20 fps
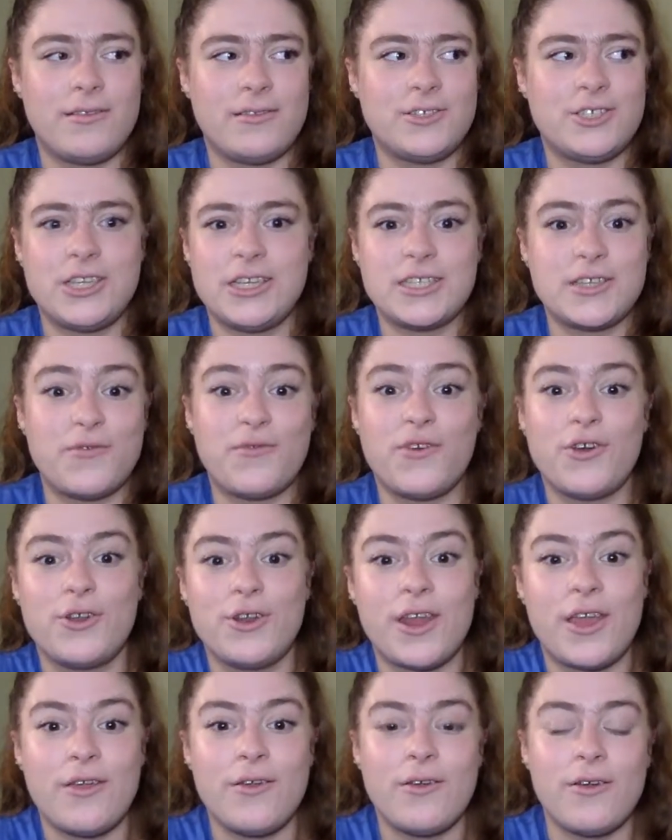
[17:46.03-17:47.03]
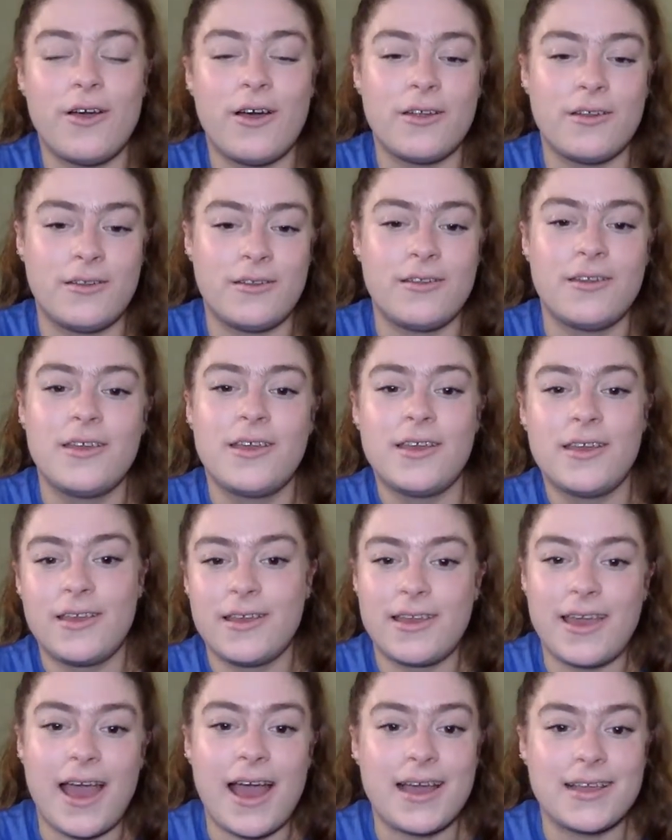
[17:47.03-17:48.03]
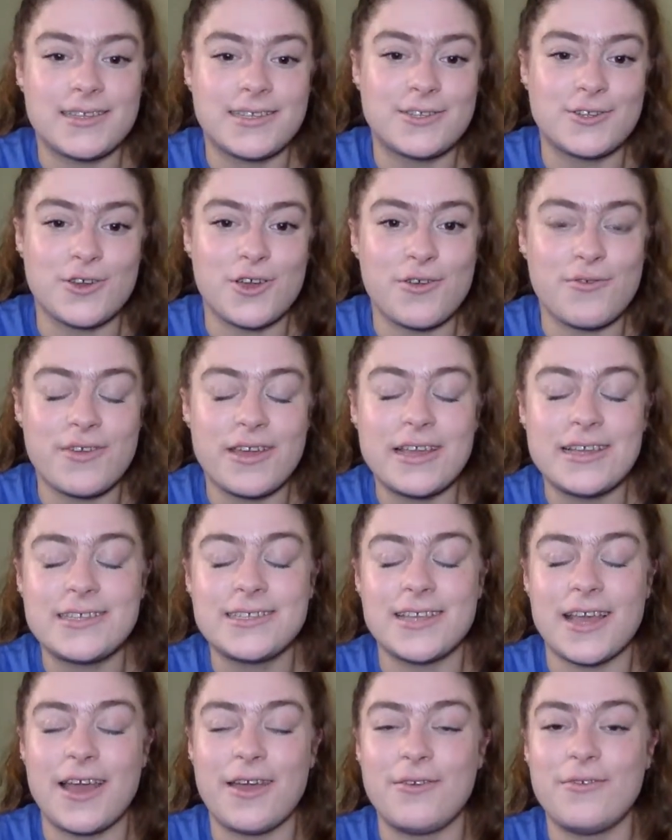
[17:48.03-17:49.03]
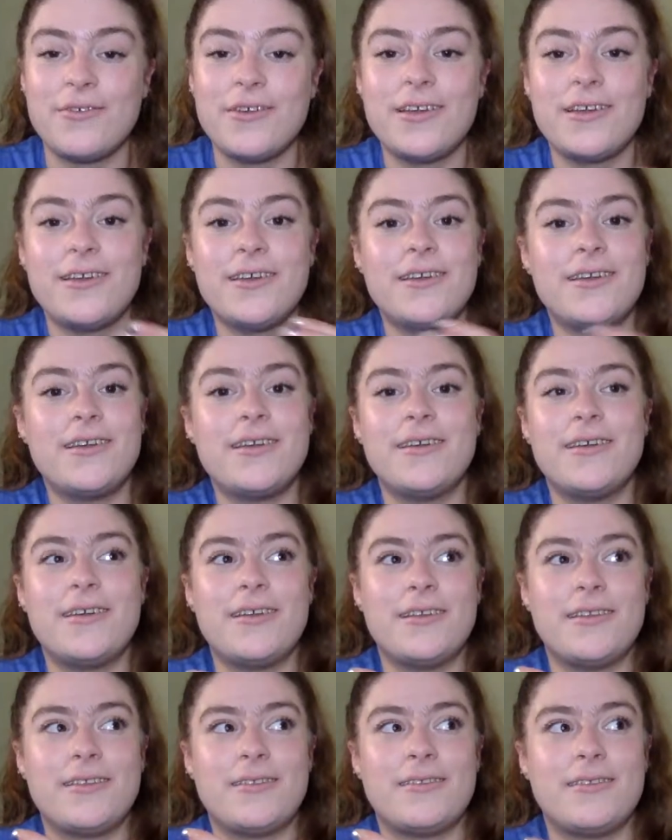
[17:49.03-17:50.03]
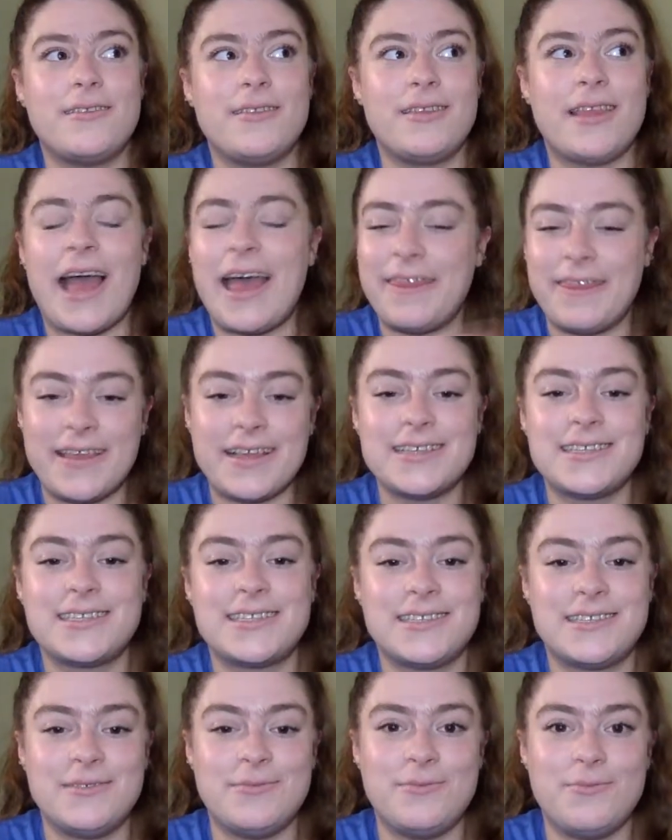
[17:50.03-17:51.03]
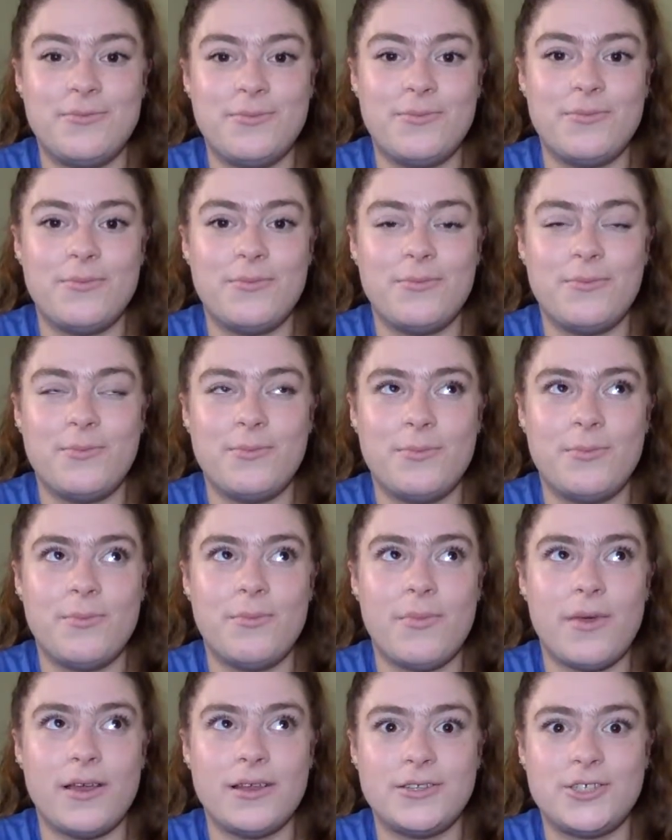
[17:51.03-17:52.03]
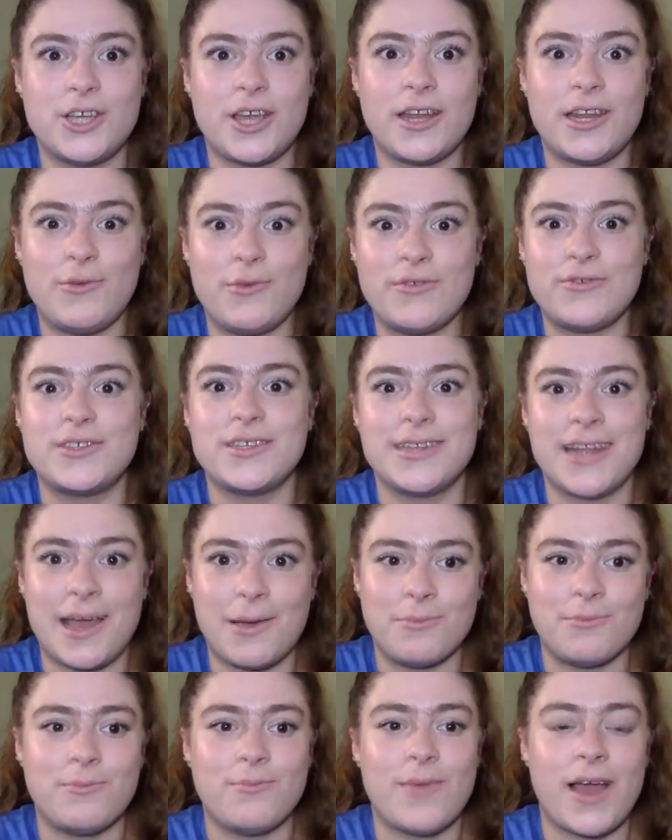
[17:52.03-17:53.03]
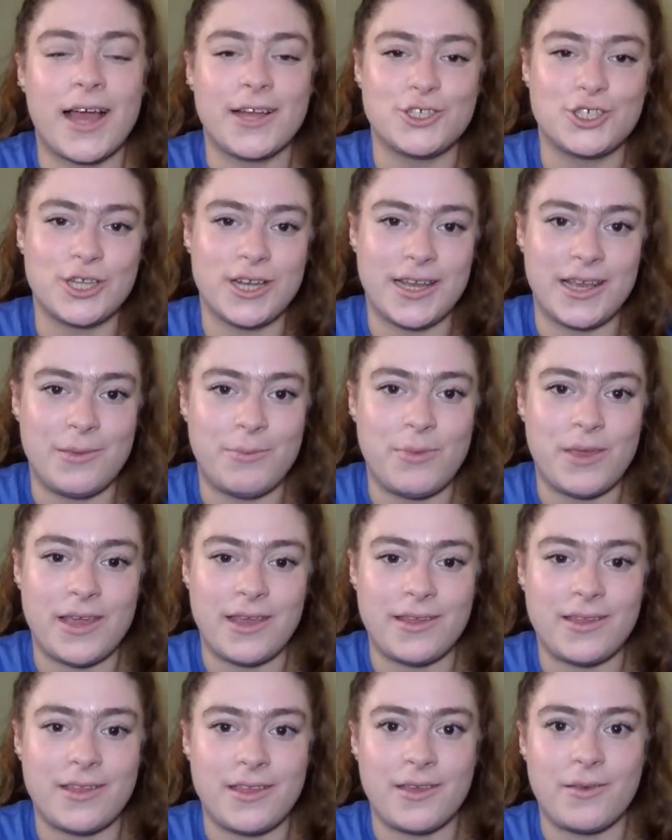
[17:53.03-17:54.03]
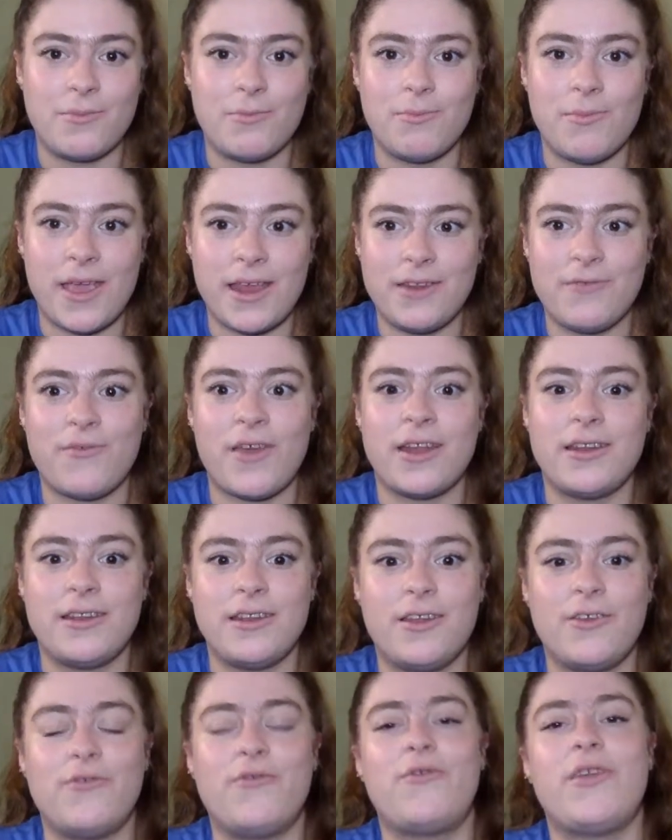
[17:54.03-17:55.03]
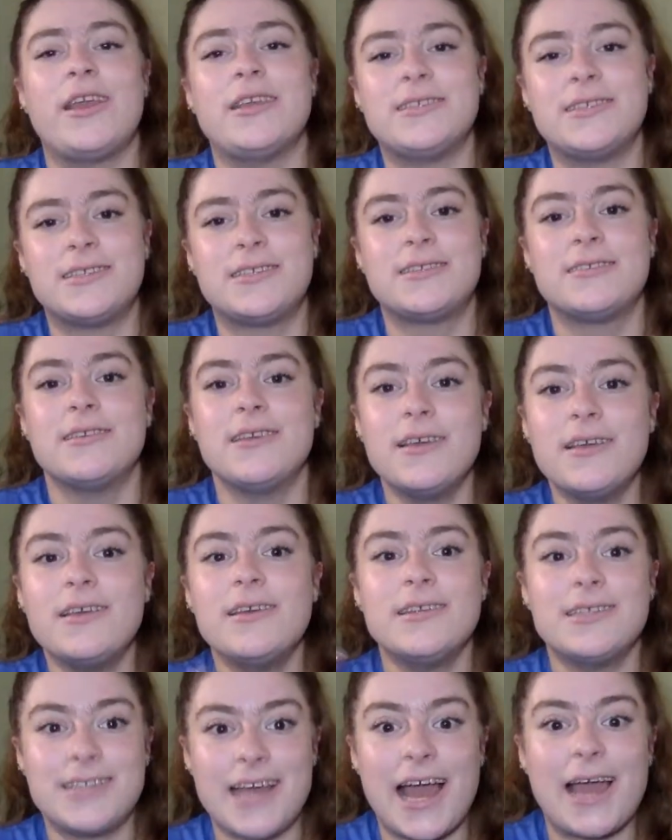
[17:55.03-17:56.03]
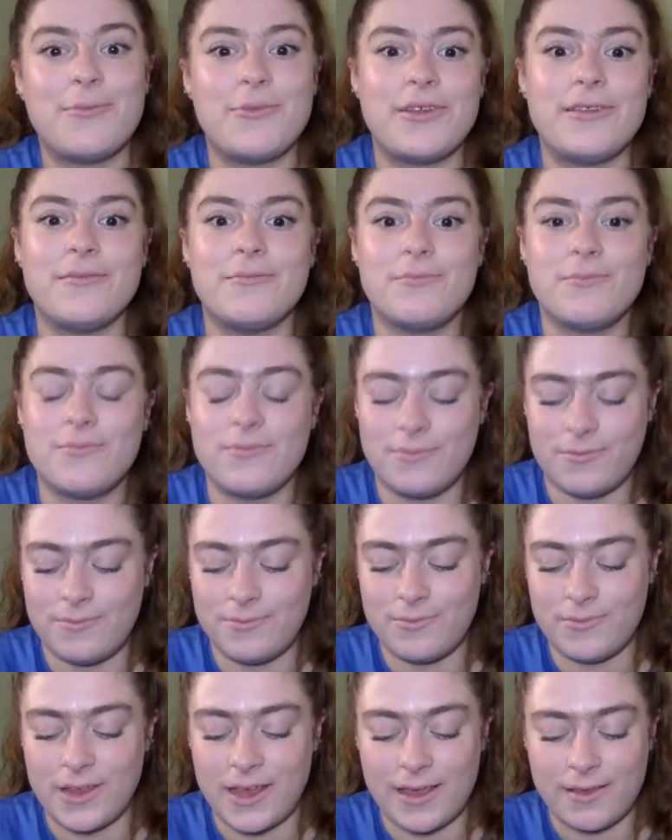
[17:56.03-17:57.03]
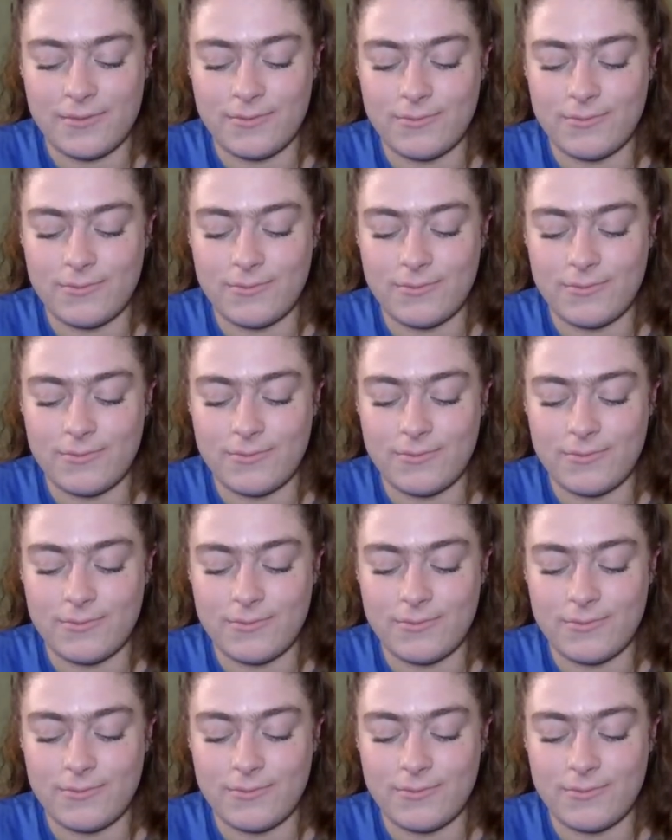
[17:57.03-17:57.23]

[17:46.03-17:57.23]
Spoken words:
she's a footnote on Kai's story, so let this journey with Sanam actually be the main event of his time in the